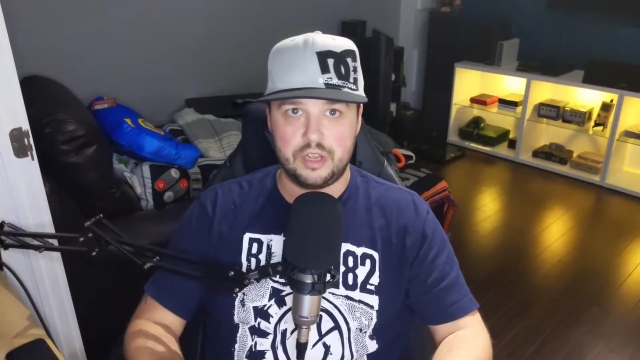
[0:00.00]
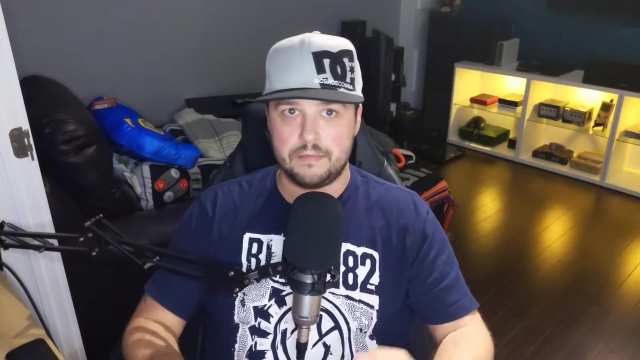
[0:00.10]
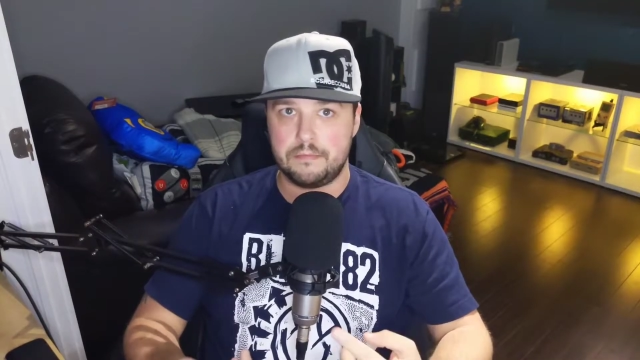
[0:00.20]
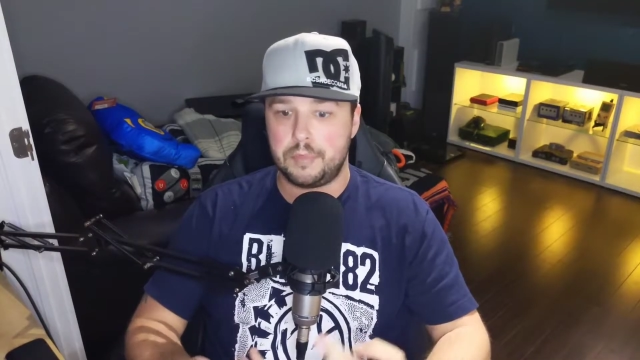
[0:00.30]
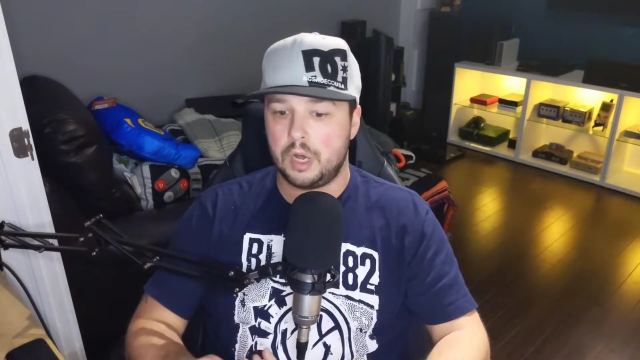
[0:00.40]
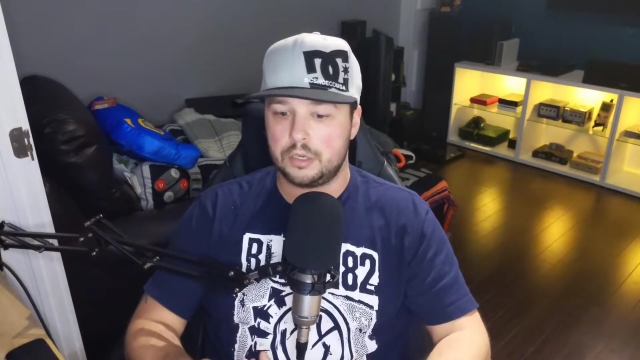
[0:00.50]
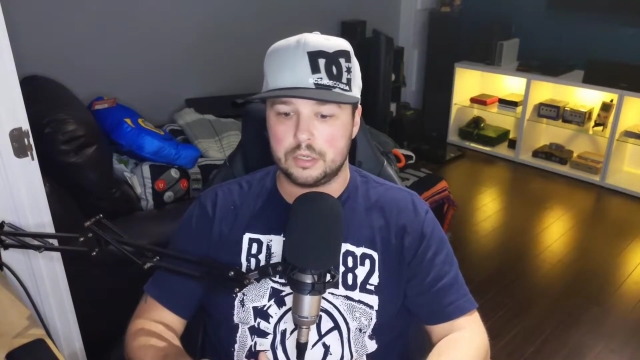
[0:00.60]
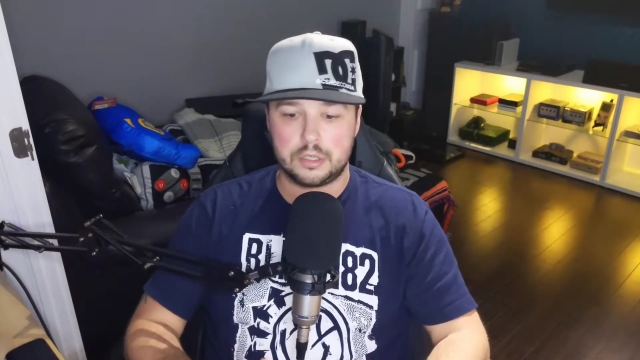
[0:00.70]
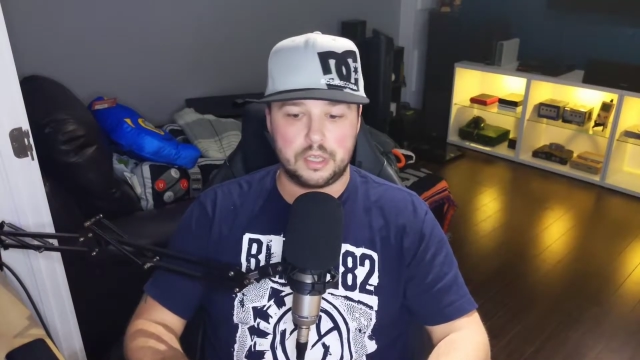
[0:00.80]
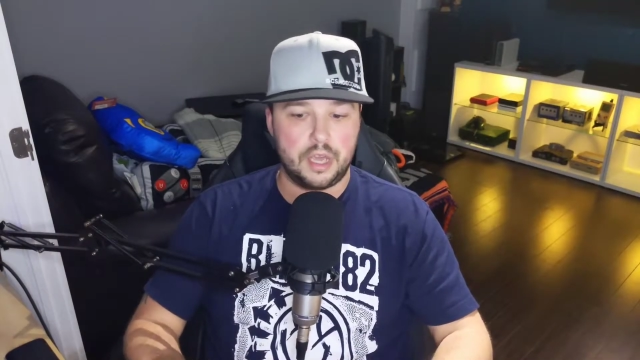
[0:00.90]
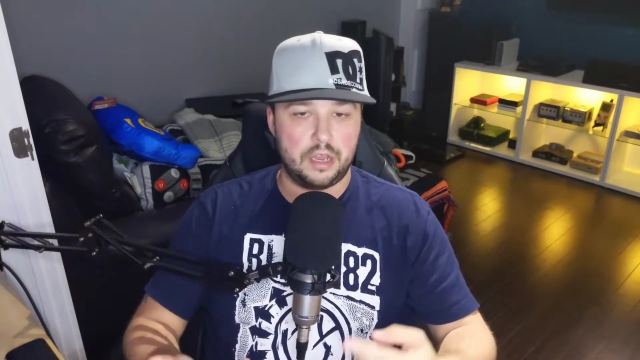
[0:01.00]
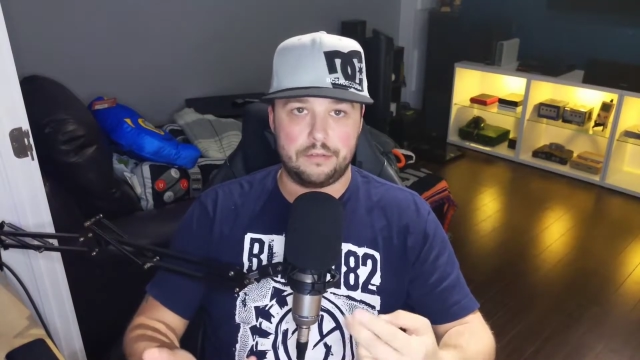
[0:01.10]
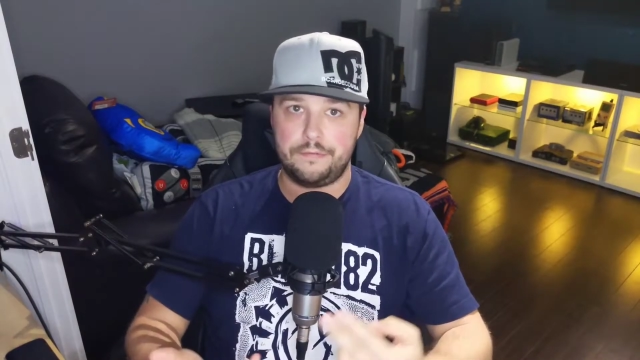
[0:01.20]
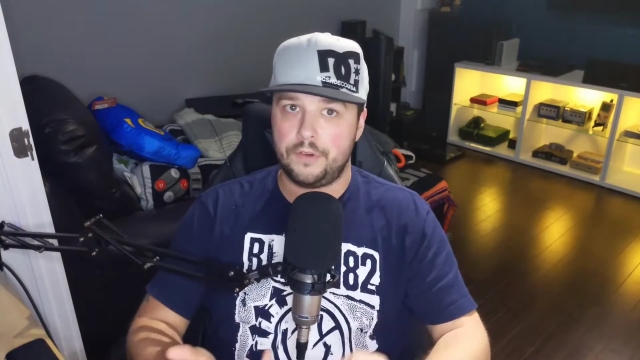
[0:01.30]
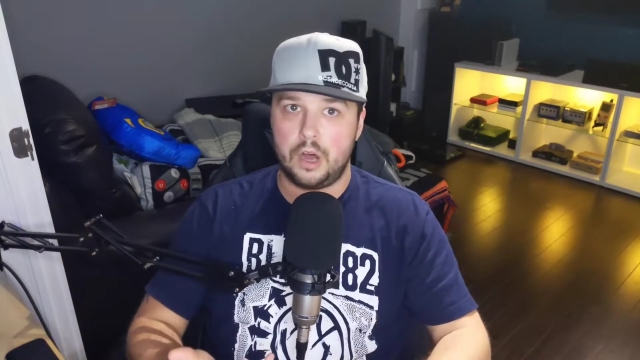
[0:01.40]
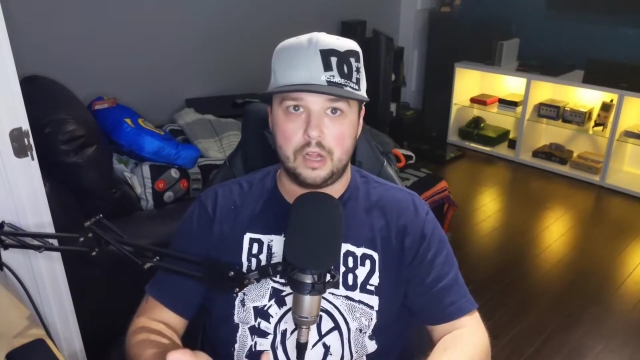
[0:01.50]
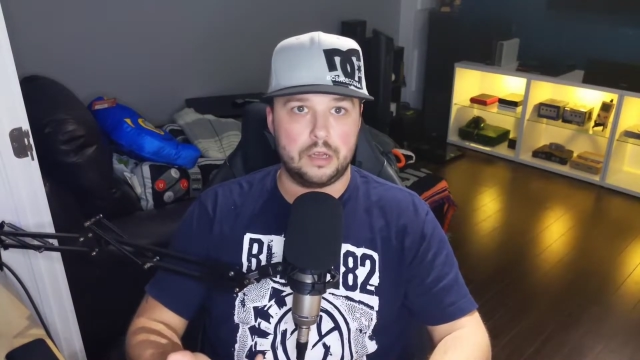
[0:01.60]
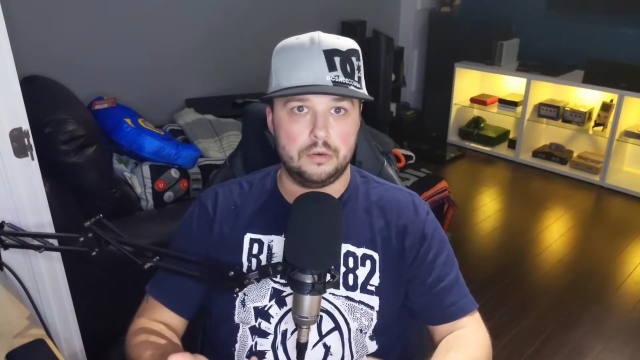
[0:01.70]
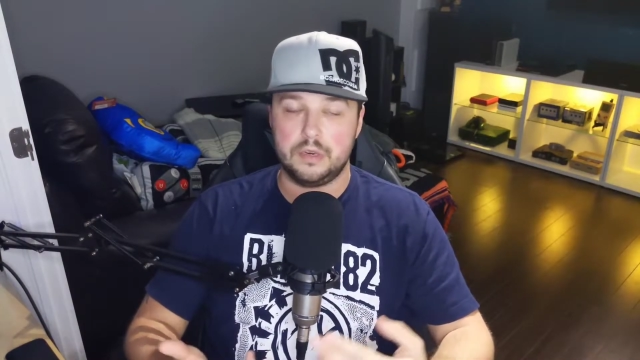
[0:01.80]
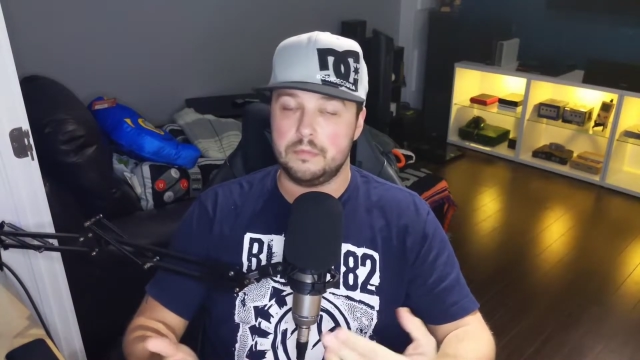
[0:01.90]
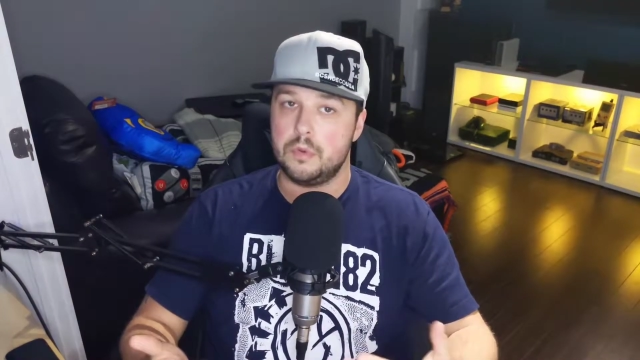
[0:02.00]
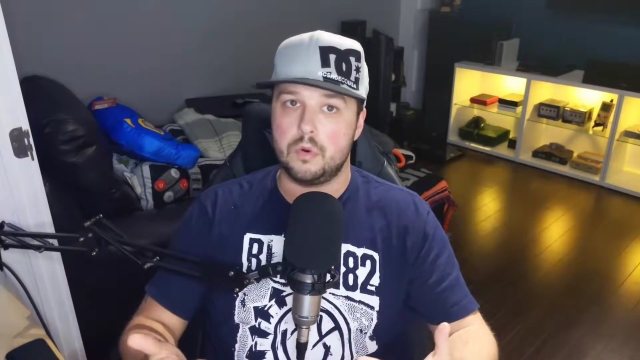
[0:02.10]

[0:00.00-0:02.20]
Baldur's Gate, Fallout, and more.